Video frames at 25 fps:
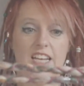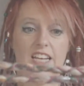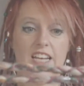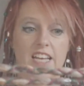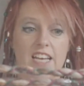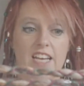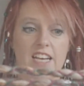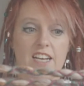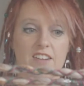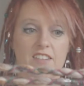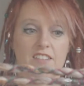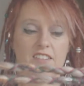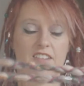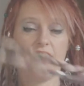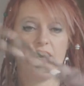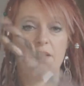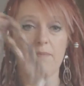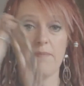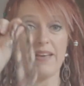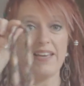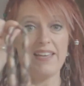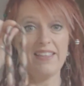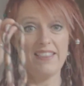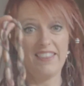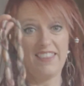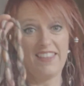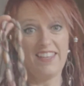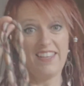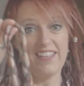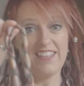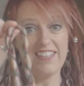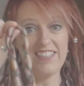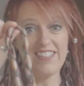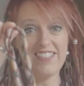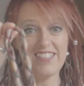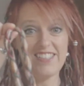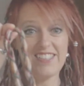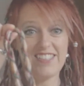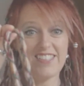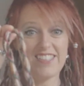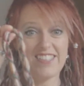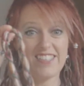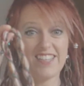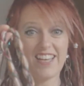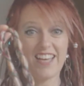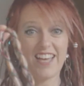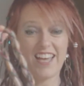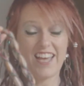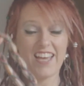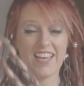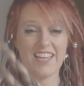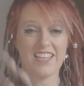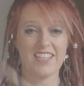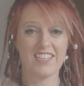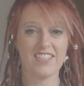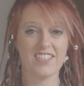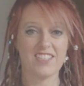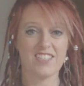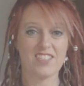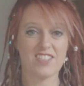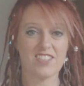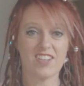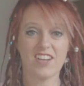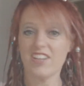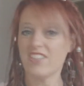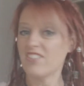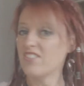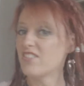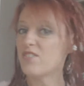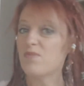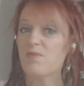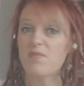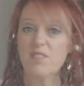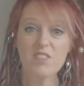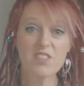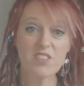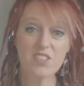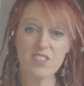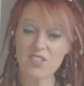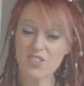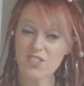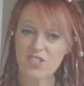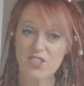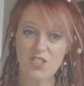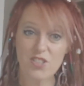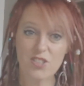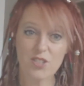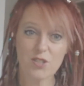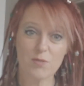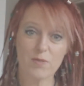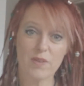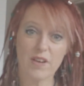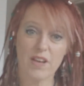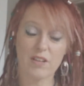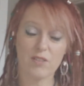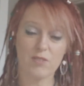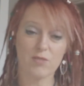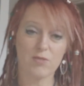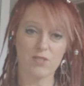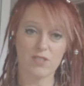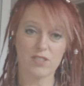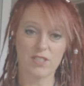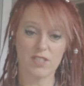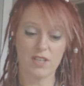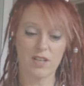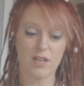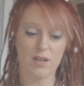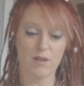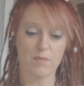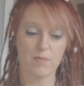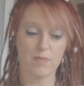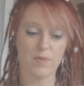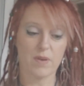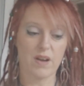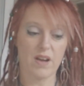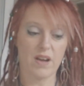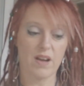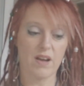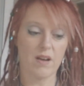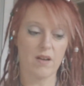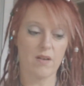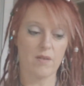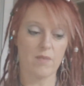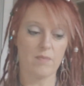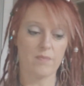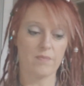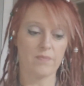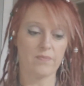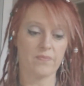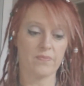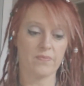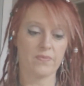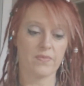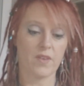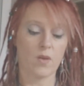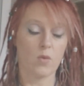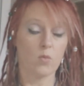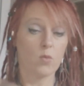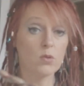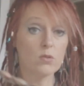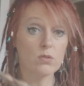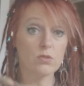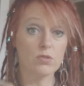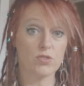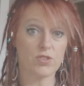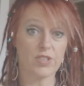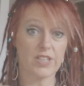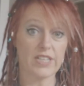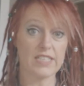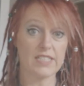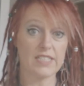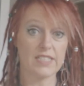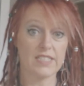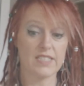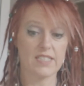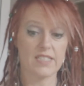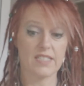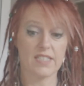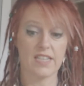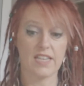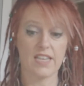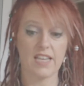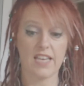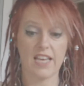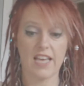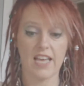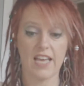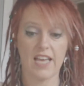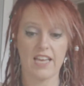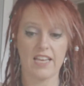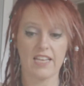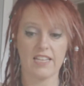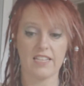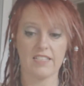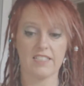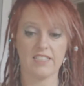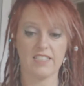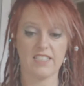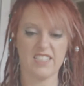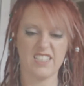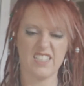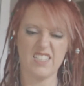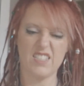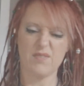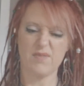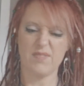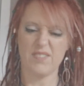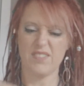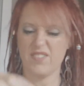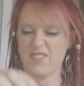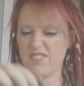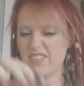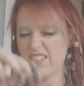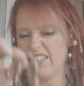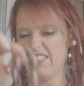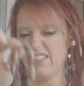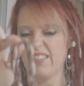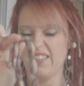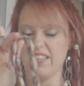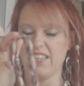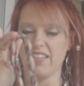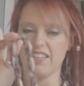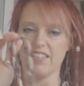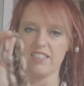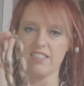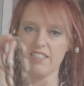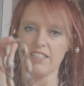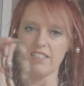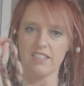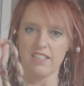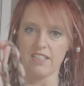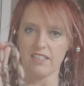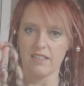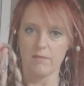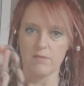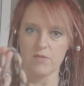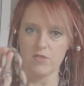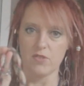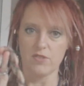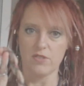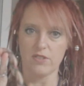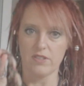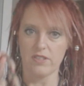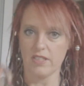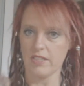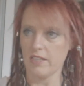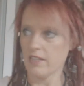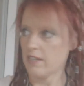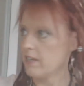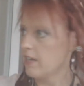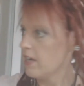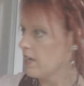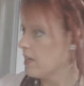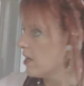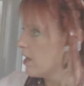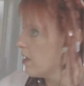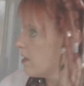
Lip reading: Now I made these and I just went on YouTube and looked up wool dreads. And this one's really thick. I don't like them too thick.